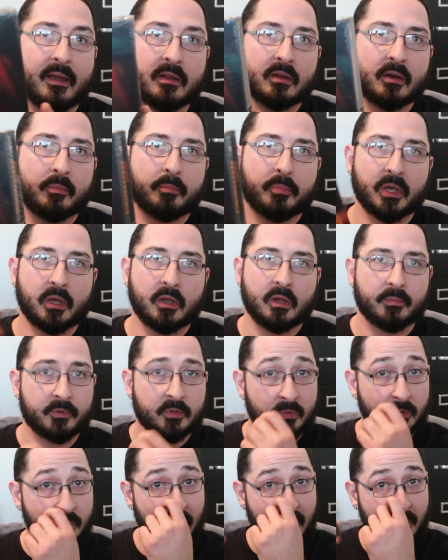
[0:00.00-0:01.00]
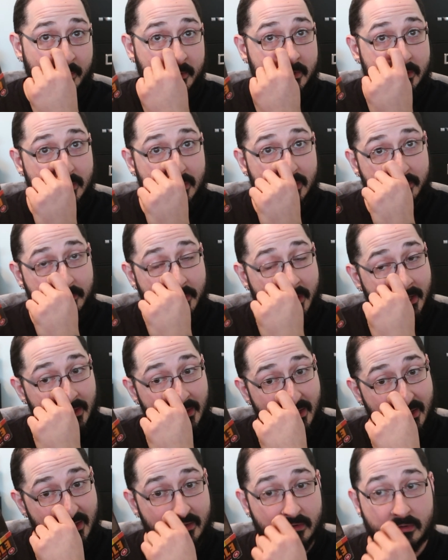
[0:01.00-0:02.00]
I ended up picking up 2 copies of this back
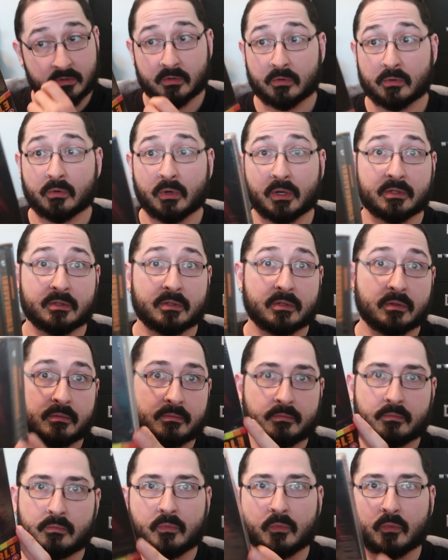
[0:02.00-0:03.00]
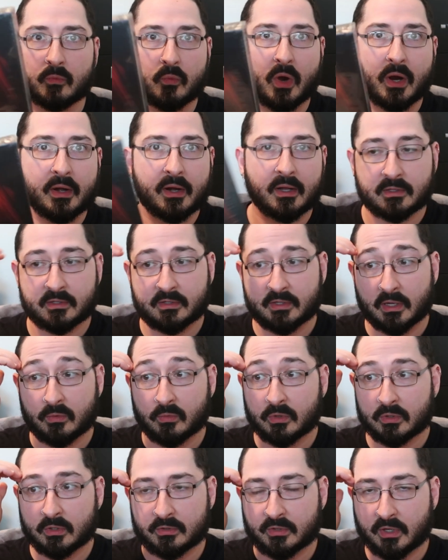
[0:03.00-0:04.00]
then. So why not sell
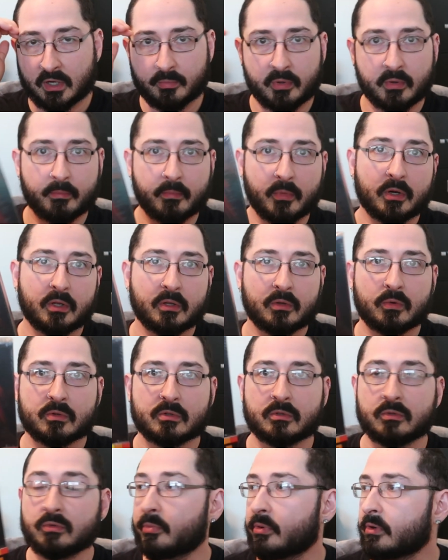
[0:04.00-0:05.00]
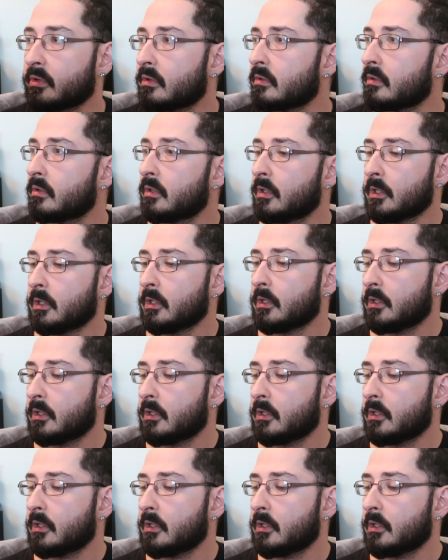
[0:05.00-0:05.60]
one to try to put money towards a new printer?